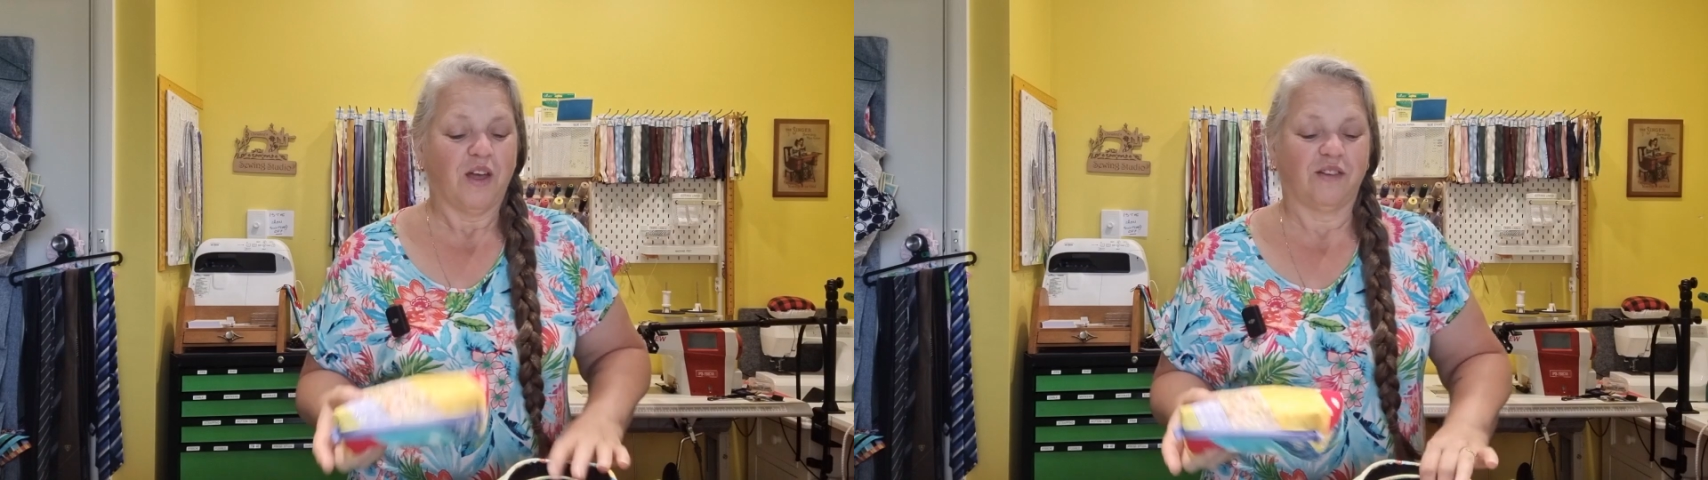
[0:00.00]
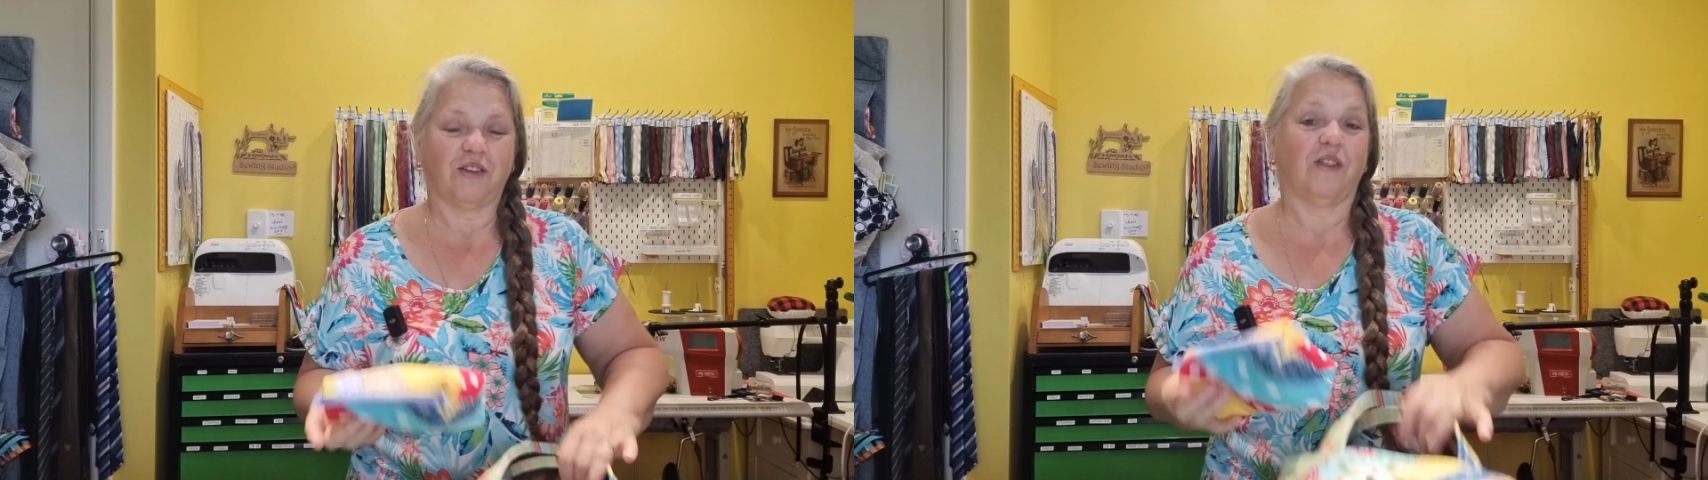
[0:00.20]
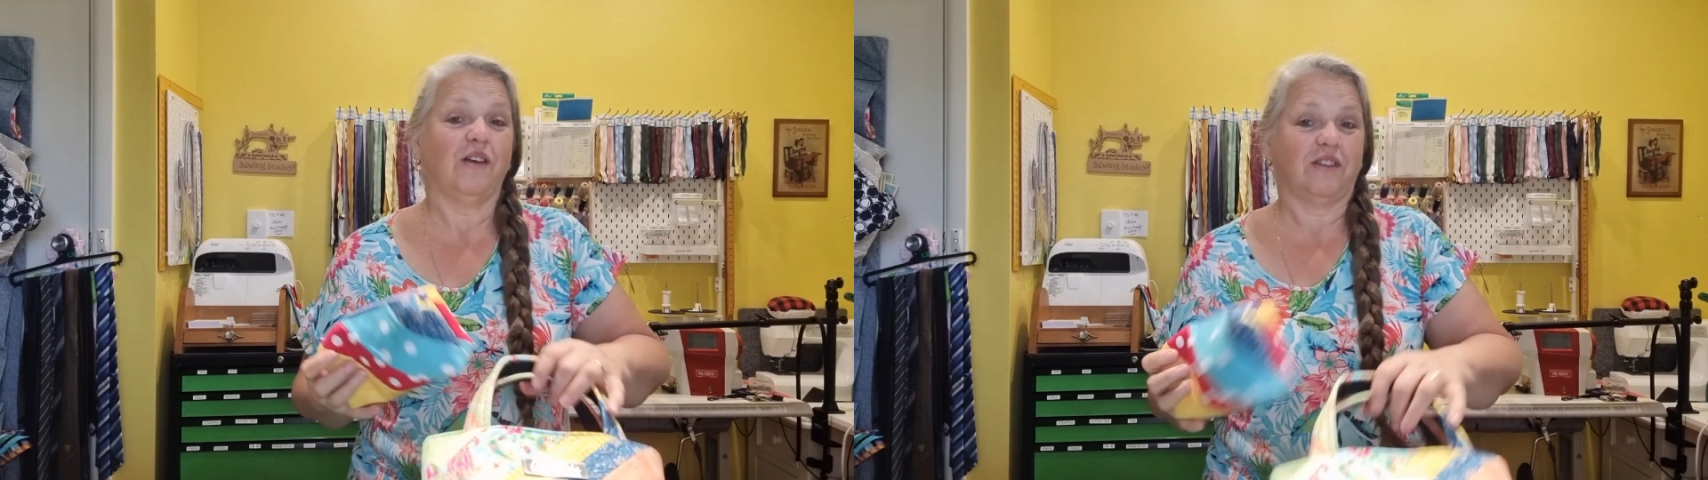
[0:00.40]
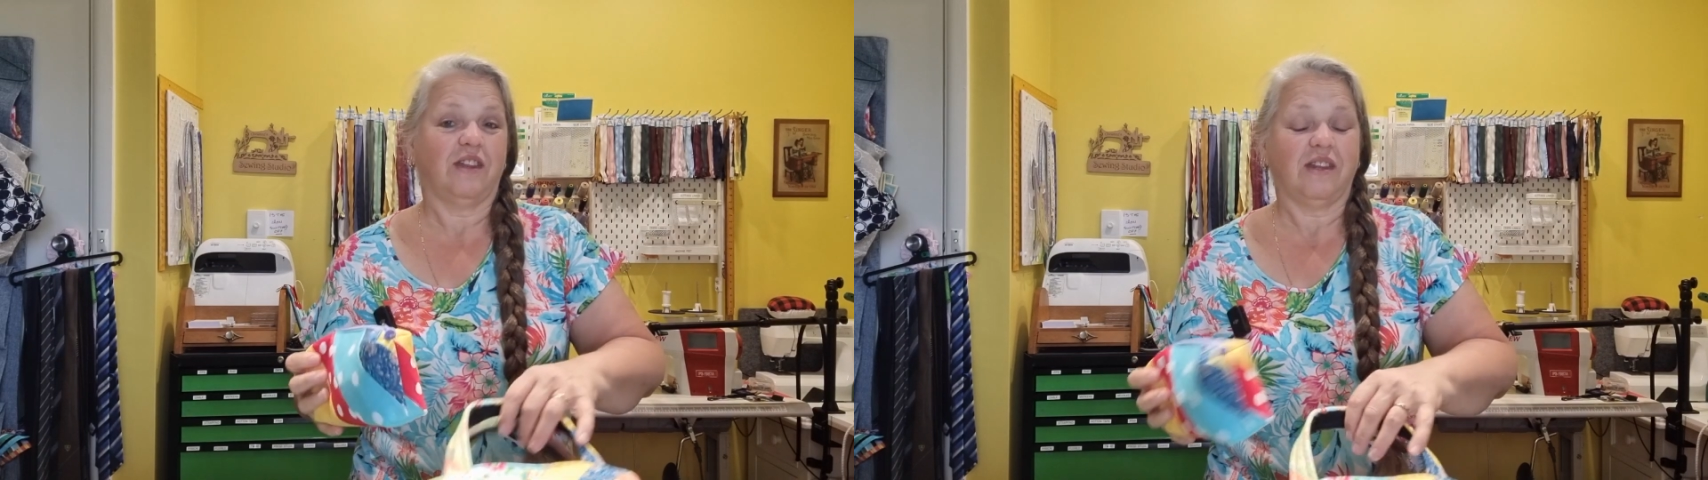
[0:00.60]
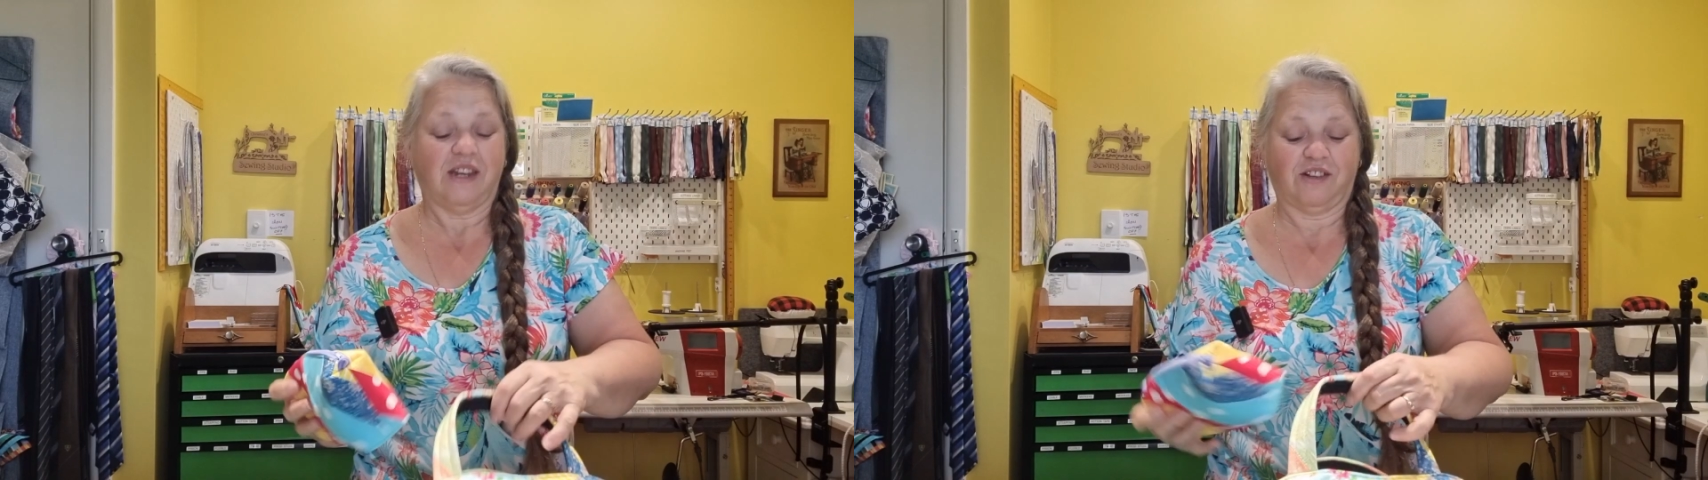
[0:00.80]
So those are
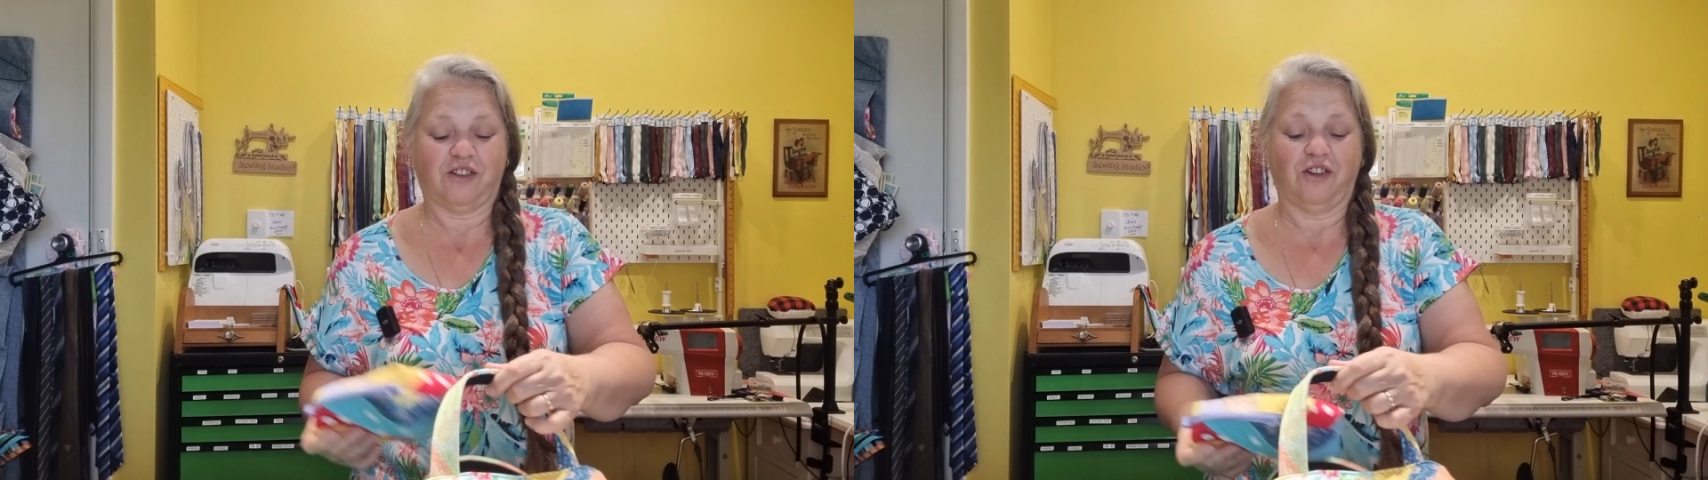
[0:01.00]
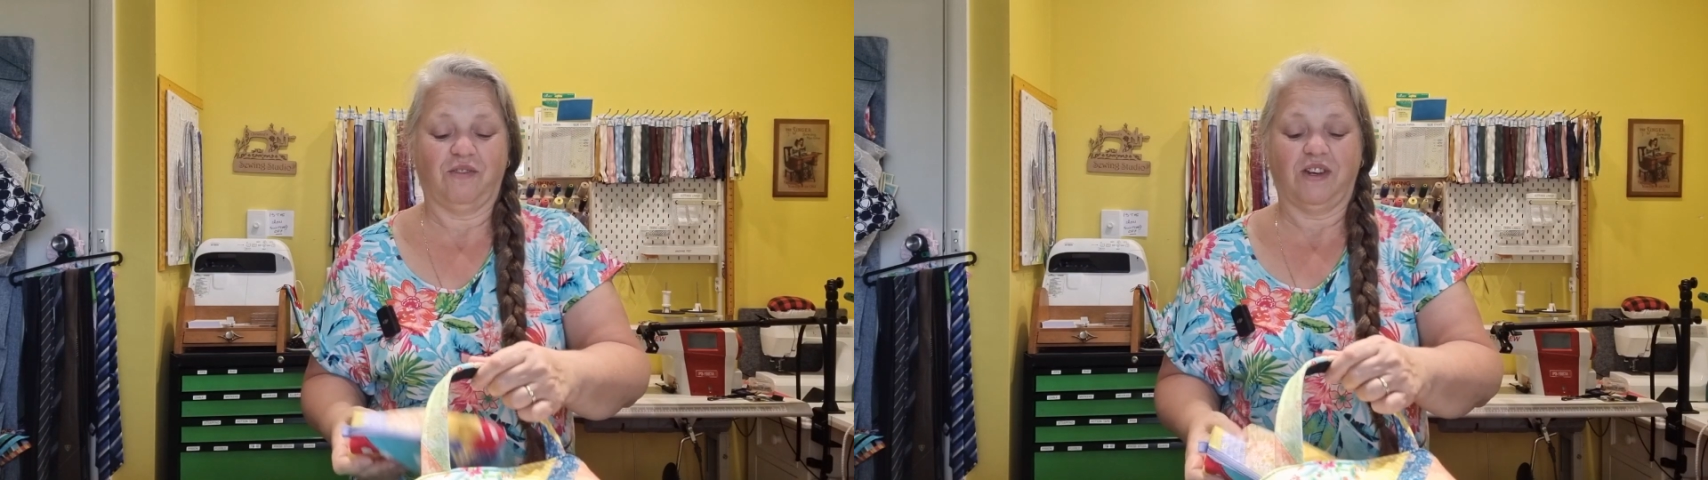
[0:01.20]
the next two